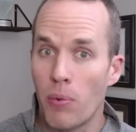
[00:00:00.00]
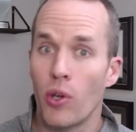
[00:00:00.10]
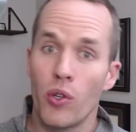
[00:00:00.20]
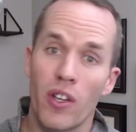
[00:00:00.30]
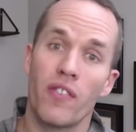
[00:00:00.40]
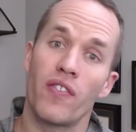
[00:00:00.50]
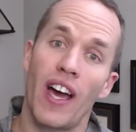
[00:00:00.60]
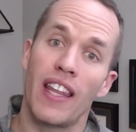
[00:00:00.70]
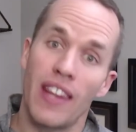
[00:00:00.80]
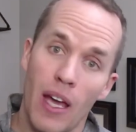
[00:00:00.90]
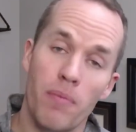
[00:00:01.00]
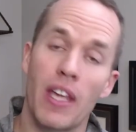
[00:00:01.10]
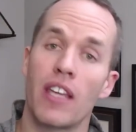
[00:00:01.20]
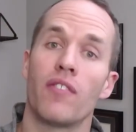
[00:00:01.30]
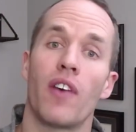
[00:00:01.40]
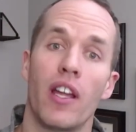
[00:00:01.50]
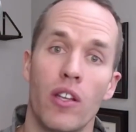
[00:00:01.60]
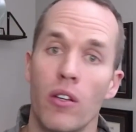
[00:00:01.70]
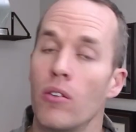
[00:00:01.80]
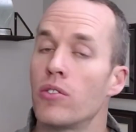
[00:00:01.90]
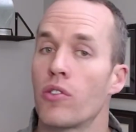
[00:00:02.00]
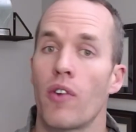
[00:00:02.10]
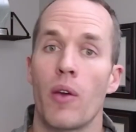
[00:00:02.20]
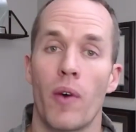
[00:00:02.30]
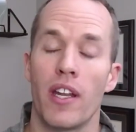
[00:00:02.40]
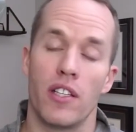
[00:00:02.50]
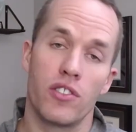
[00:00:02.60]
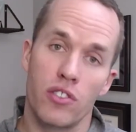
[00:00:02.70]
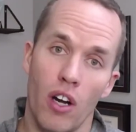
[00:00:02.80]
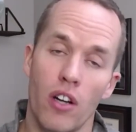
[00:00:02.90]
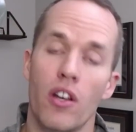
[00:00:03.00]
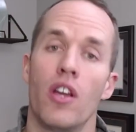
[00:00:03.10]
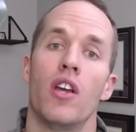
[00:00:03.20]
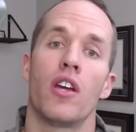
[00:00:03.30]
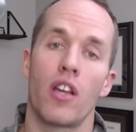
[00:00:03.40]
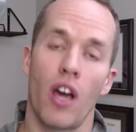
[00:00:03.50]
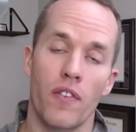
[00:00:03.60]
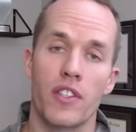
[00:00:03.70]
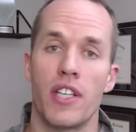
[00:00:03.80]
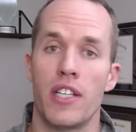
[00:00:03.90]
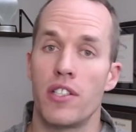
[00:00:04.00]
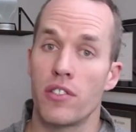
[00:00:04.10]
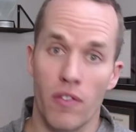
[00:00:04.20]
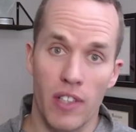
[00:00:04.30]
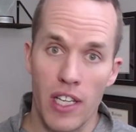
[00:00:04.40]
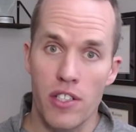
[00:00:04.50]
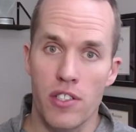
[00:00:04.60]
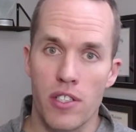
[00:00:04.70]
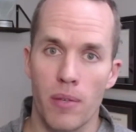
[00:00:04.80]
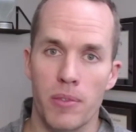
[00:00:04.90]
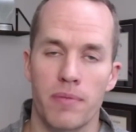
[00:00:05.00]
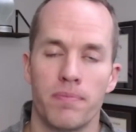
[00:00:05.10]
You can find them, they can find you. It's a great way to start conversations and relationships.